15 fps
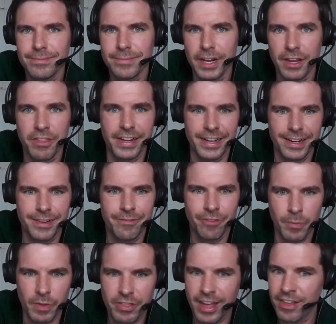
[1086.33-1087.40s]
And I think
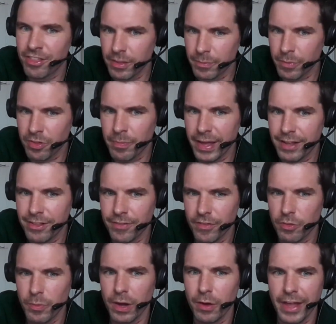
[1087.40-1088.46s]
from a testing perspective
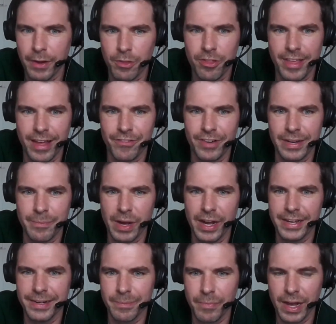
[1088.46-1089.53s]
as well, that was definitely
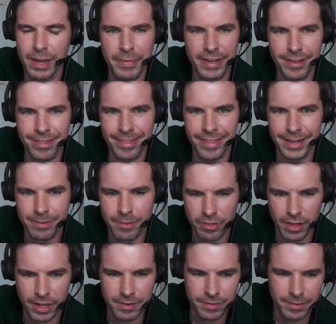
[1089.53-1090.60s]
my biggest thing, because
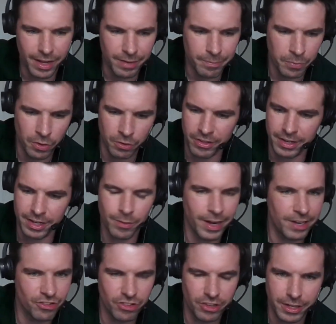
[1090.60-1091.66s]
I'd put in a
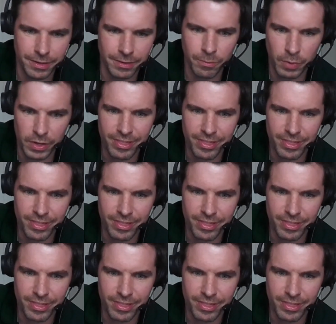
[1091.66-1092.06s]
question, we'd